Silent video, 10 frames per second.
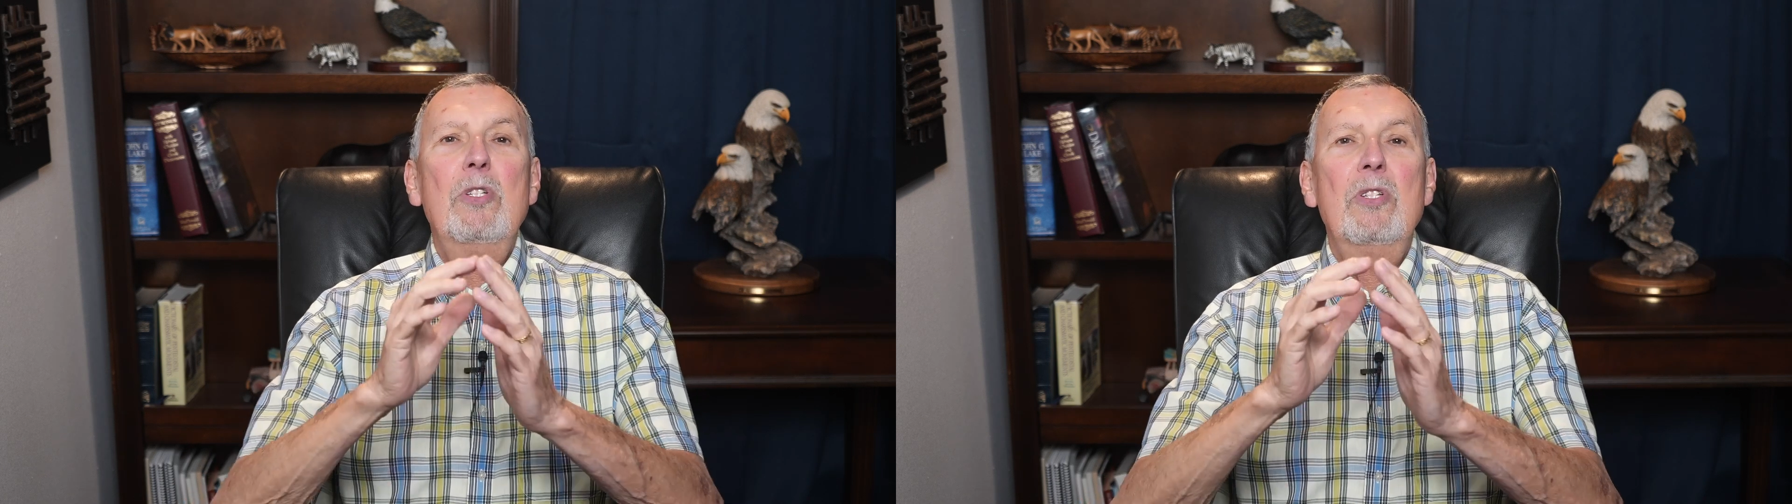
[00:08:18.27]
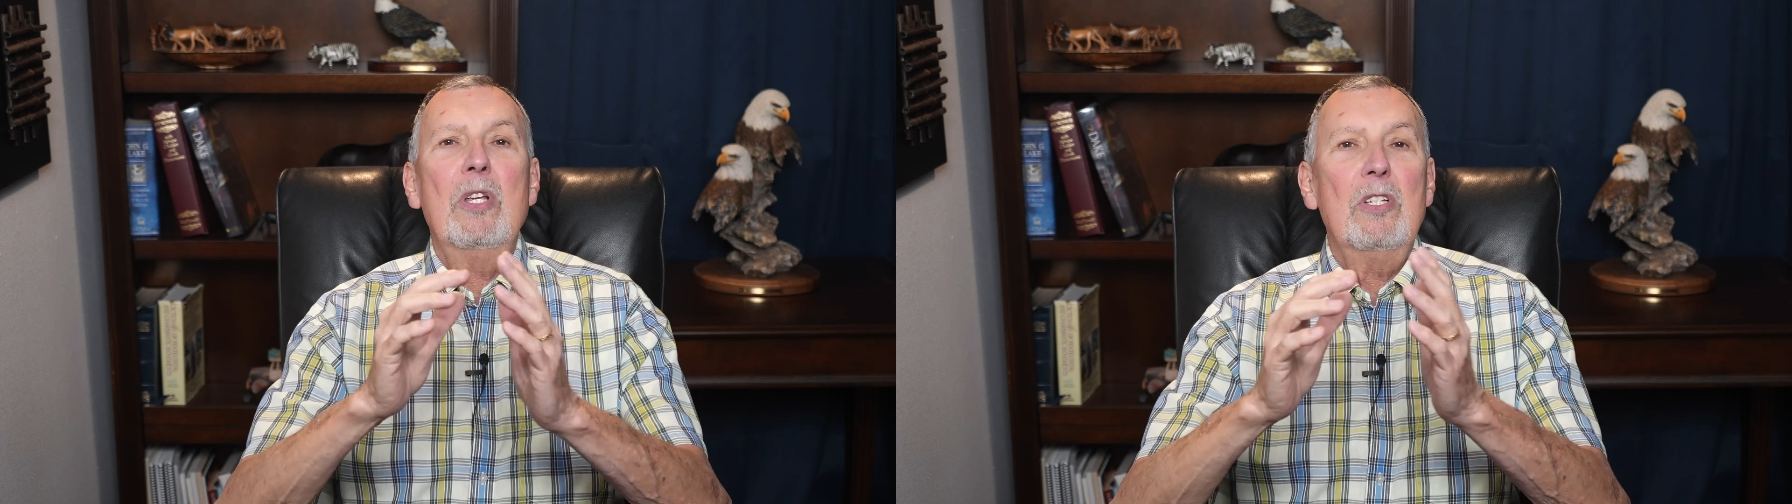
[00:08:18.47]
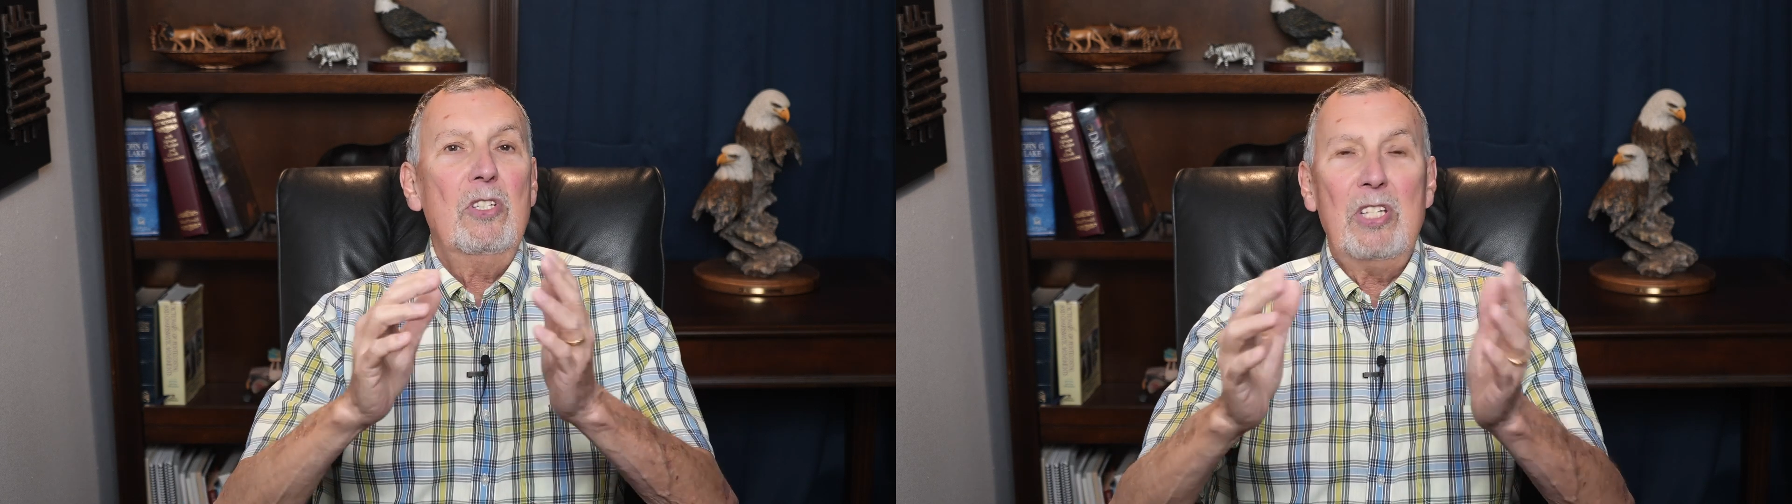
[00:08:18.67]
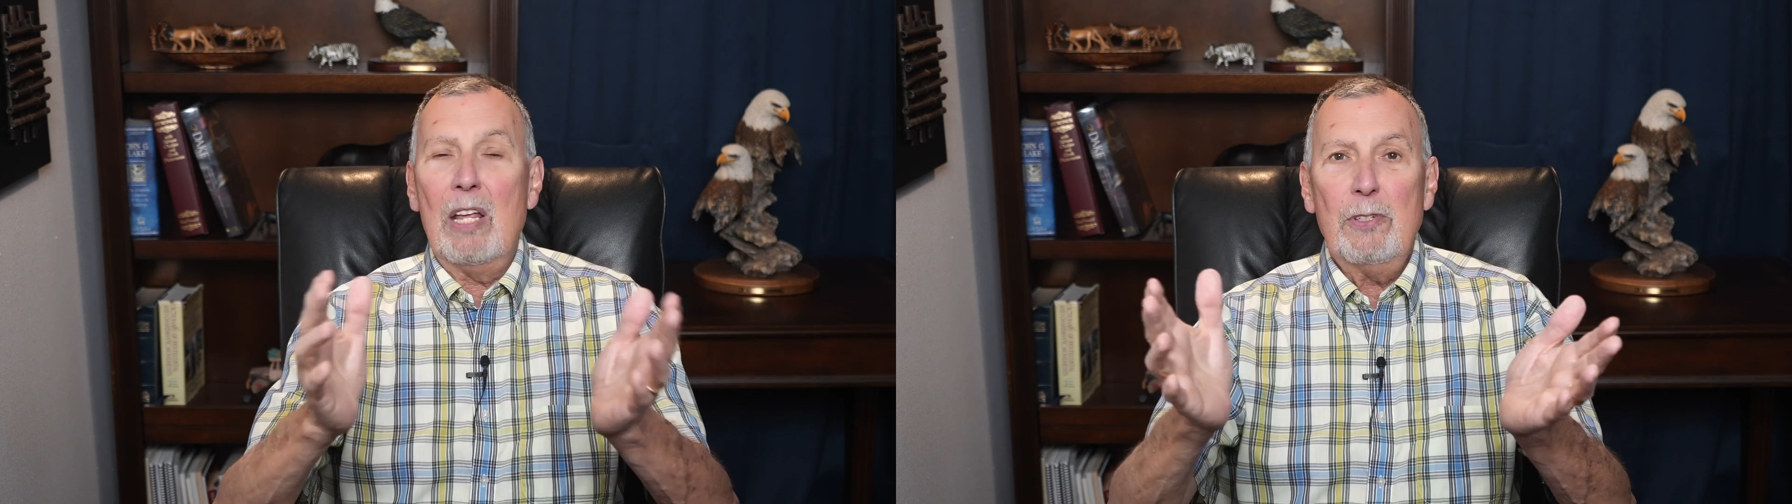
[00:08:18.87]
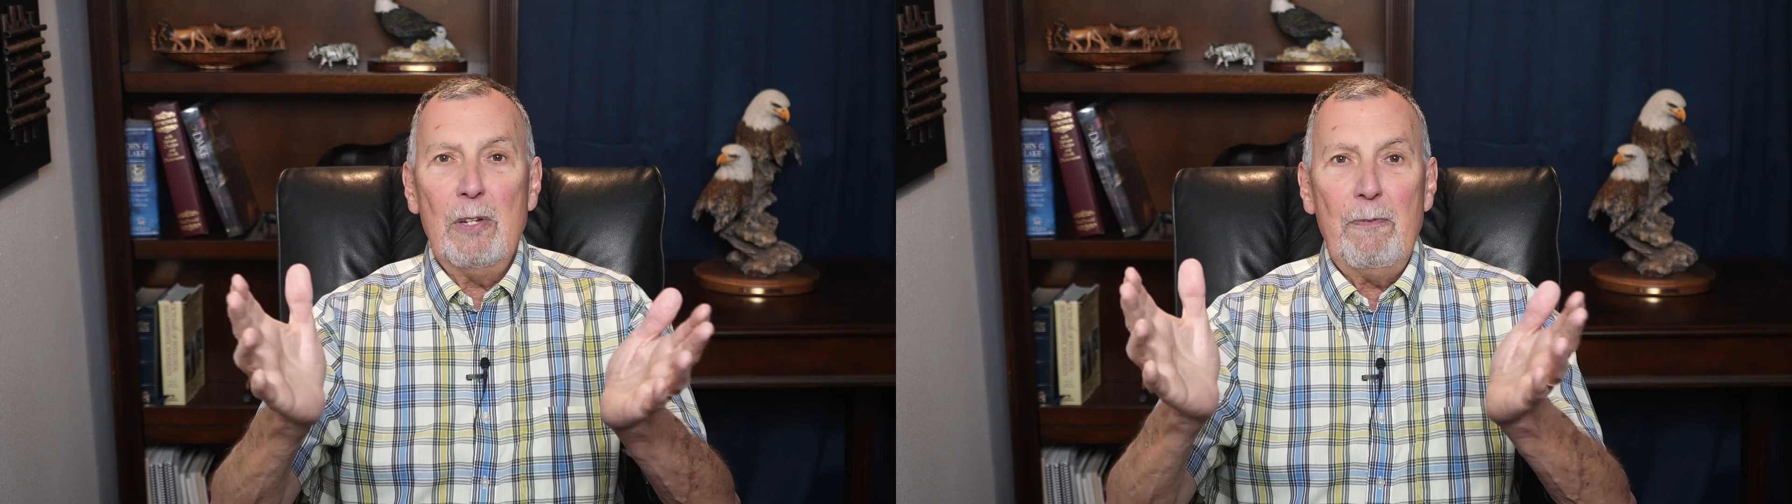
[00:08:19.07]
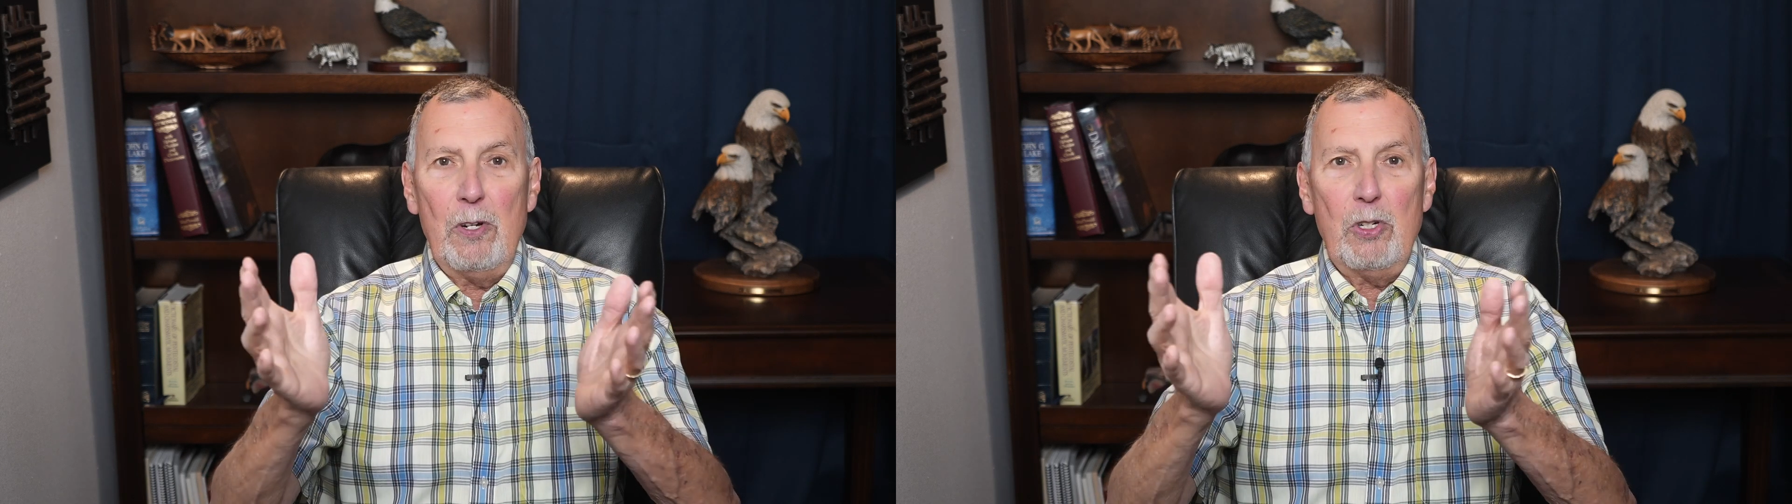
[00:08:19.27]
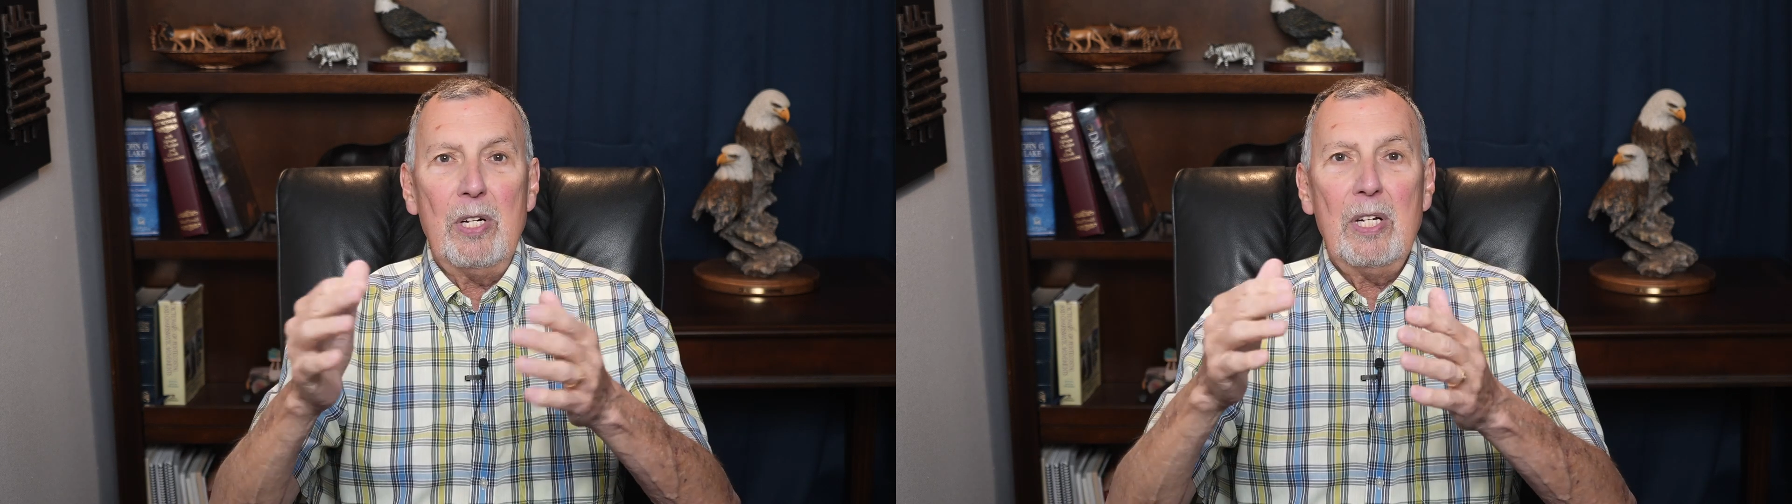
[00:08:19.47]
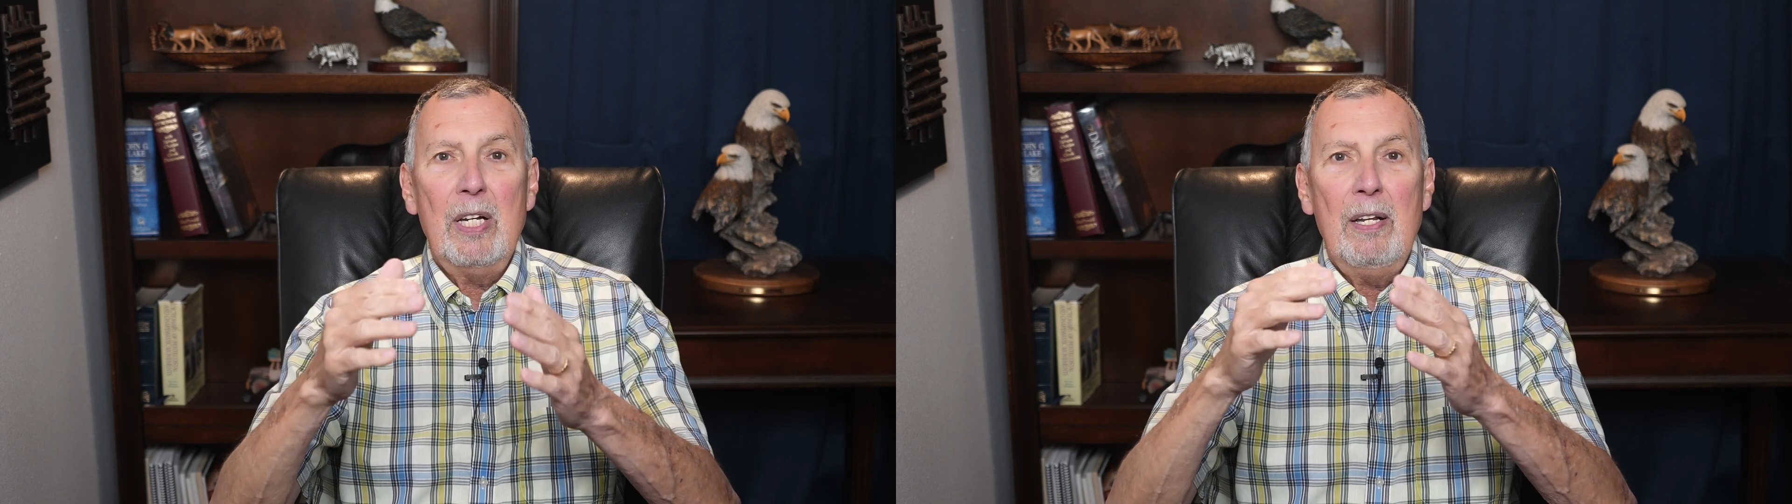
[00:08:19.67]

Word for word: self sufficient